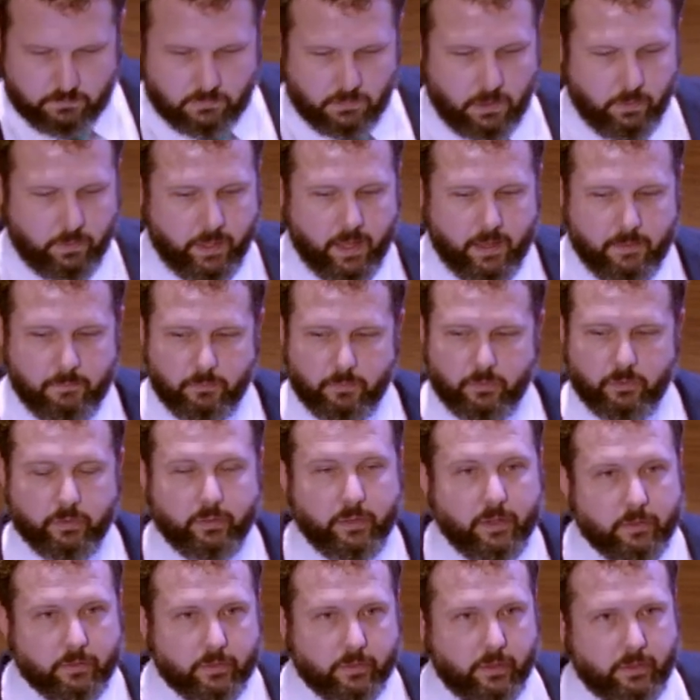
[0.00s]
Okay, so
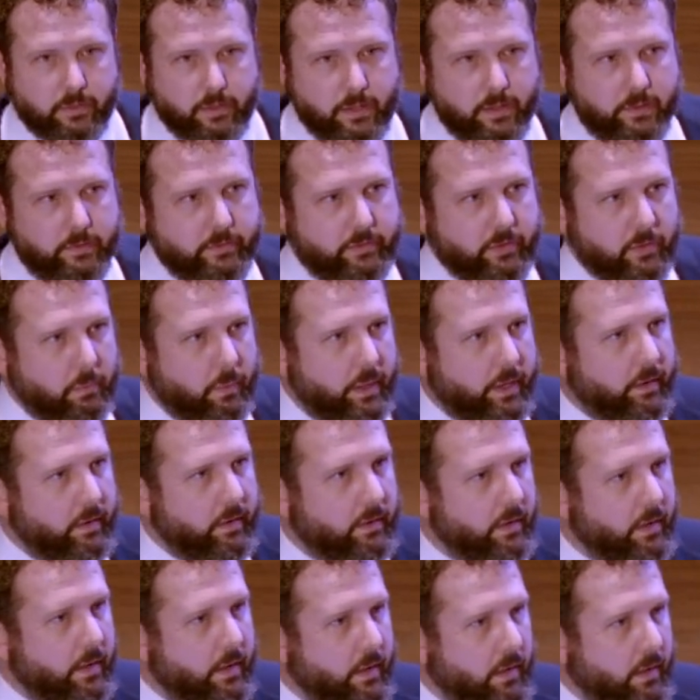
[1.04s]
these are the things that we're
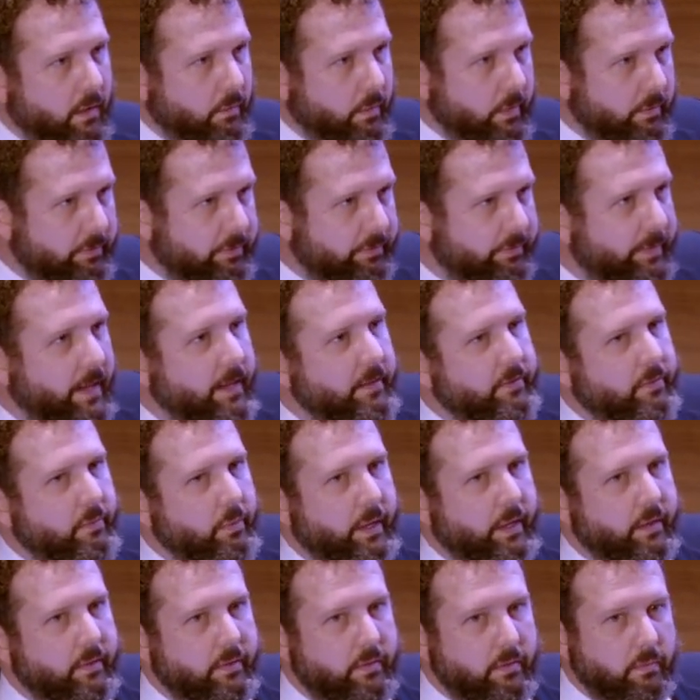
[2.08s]
faced
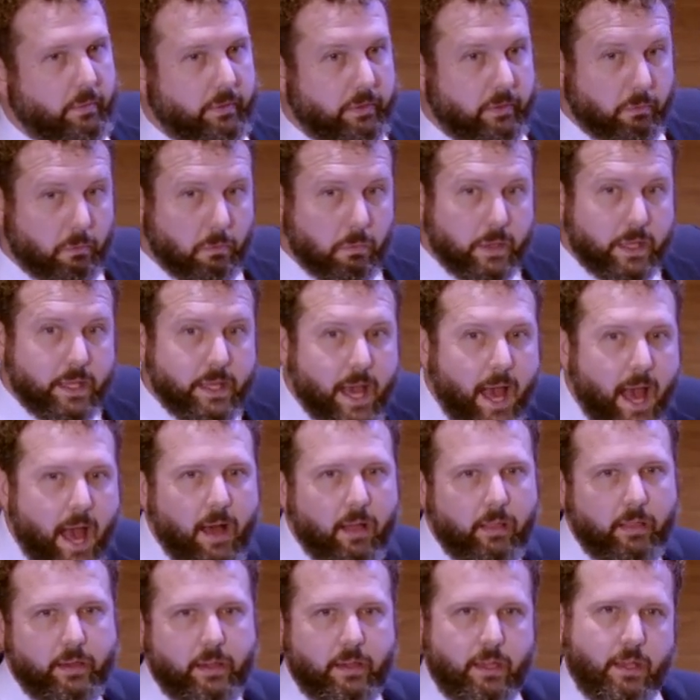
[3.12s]
with the
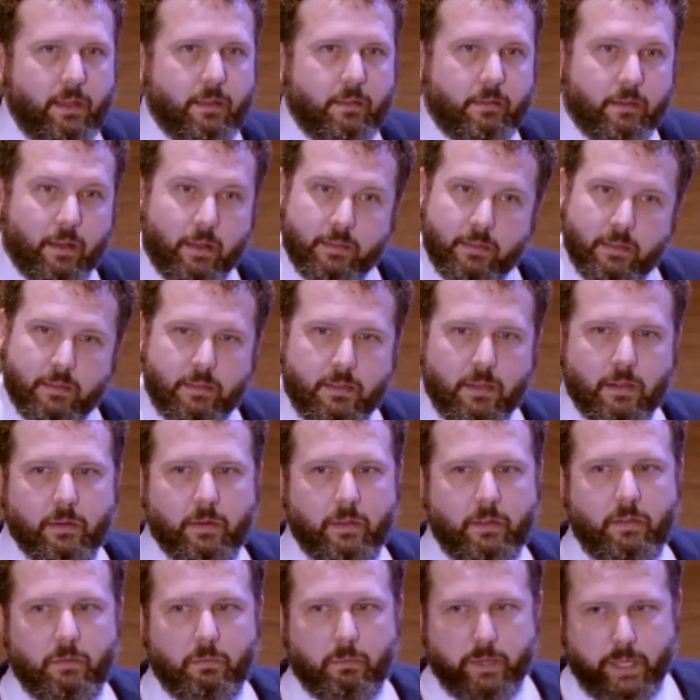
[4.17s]
reality, not the theory,
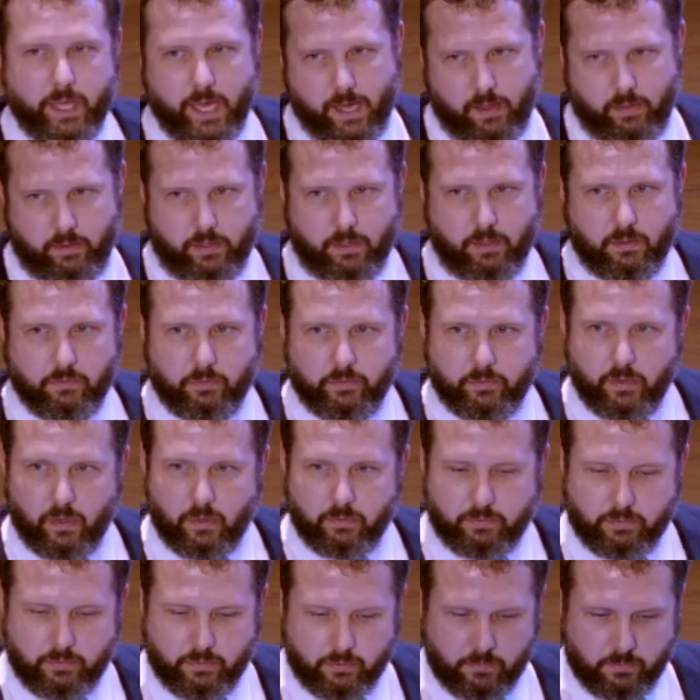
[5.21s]
the reality of
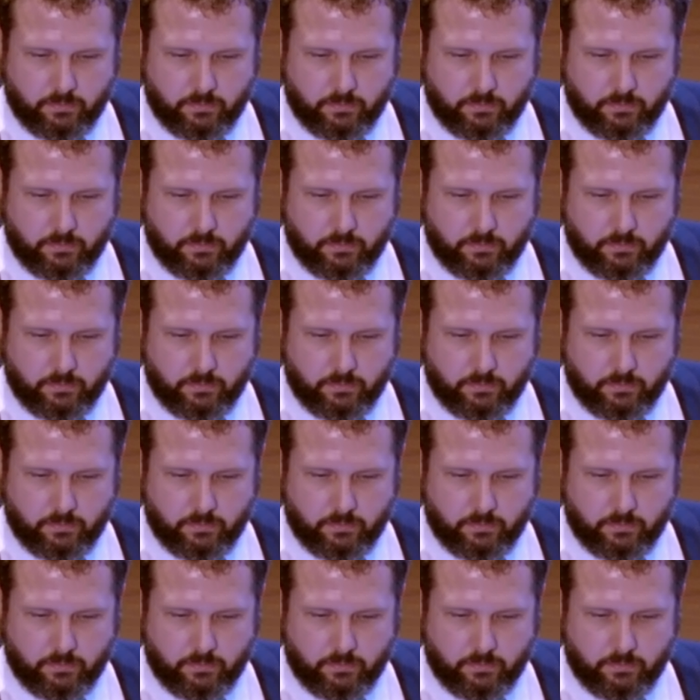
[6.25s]
stuff.